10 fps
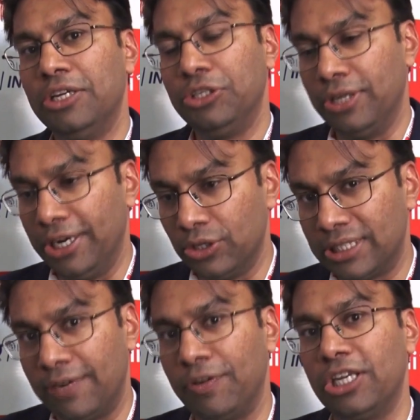You need to
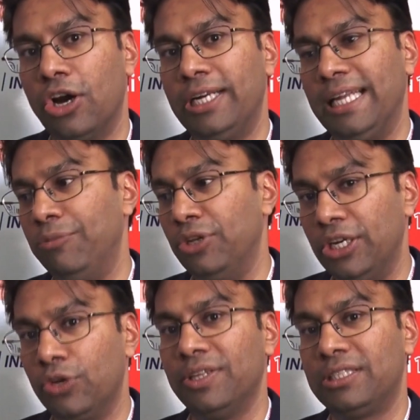sit with your team. You
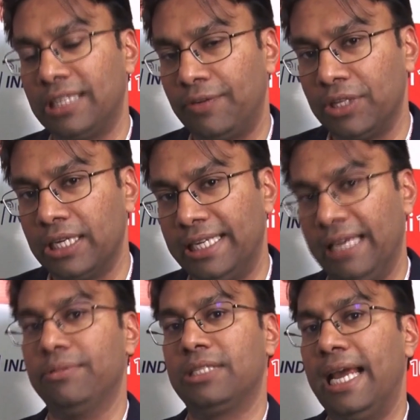need to sit with the
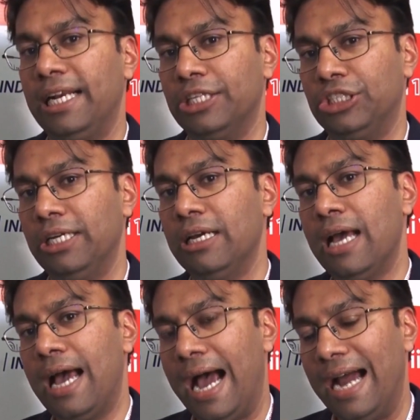teams like Digii
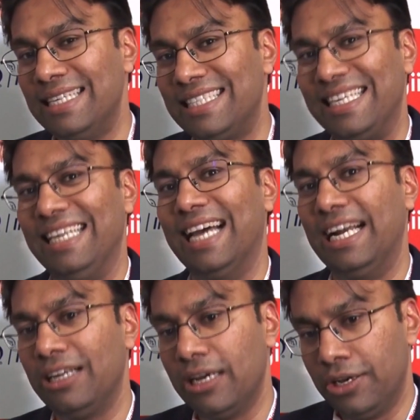and see that
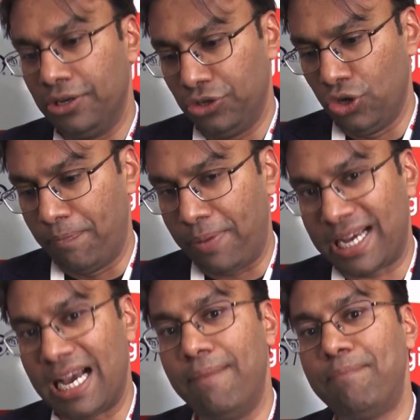you
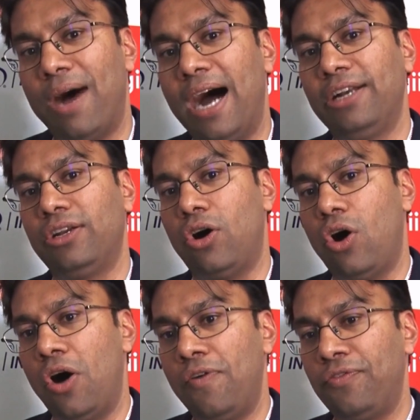become part
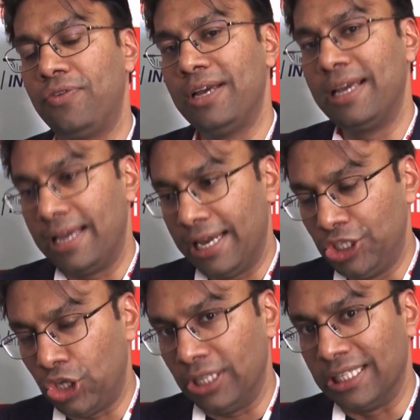of
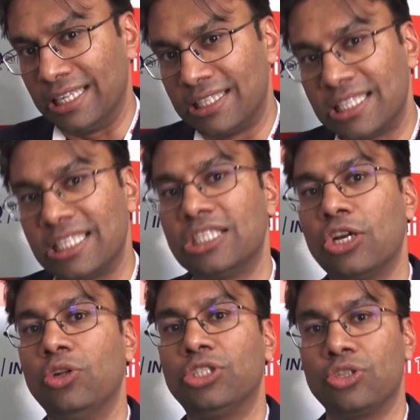ensuring the resistance are
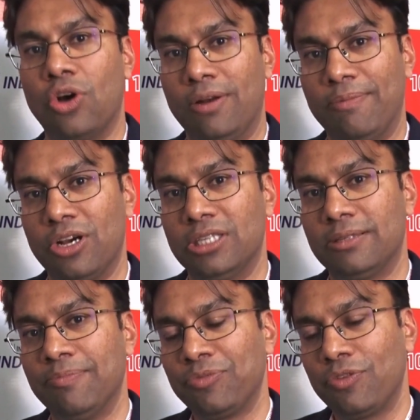also gone.
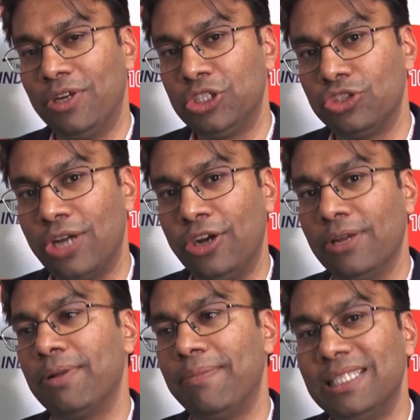Because once you try to
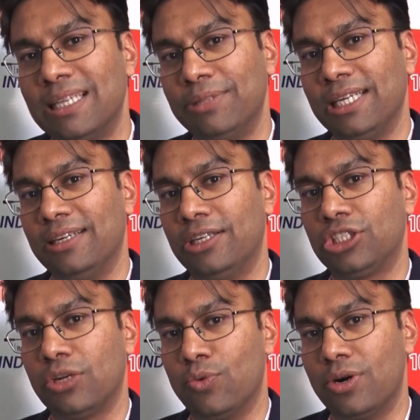implement something in
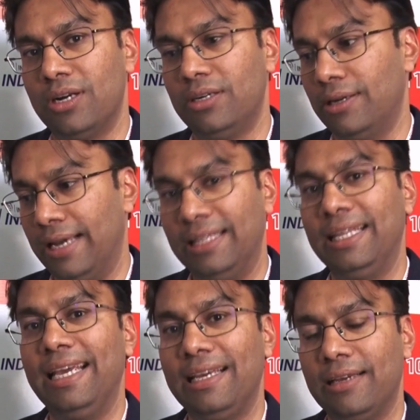digital world in
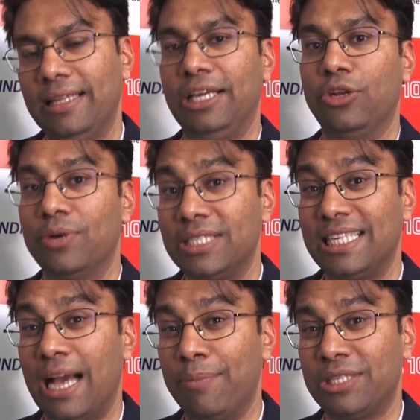the university
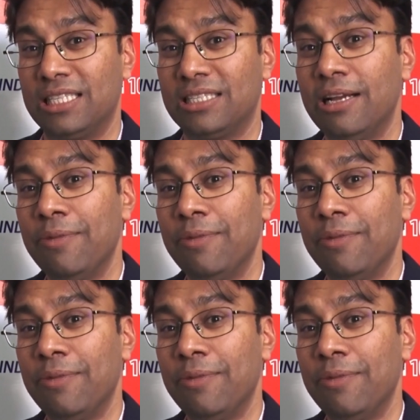campuses,